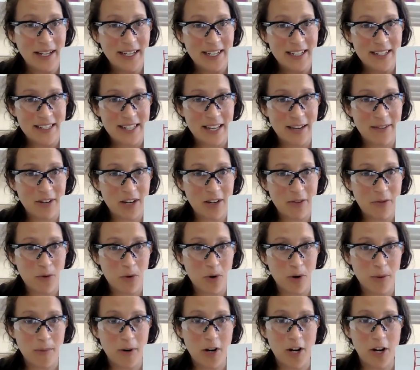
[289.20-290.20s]

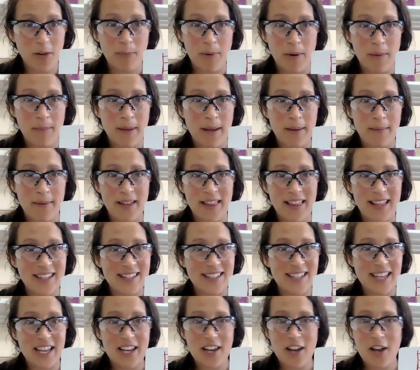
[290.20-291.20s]
74 mark, but maybe they
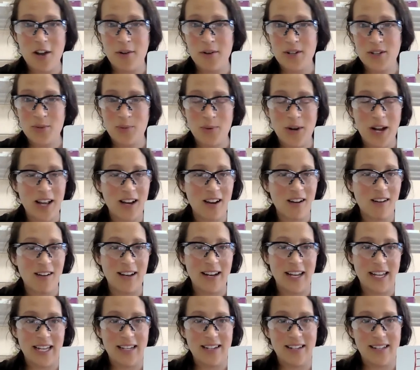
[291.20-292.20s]
say, no, it's right
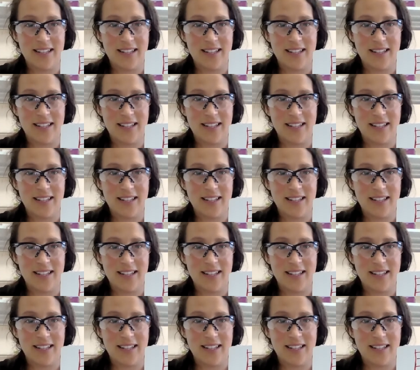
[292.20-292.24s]
on it.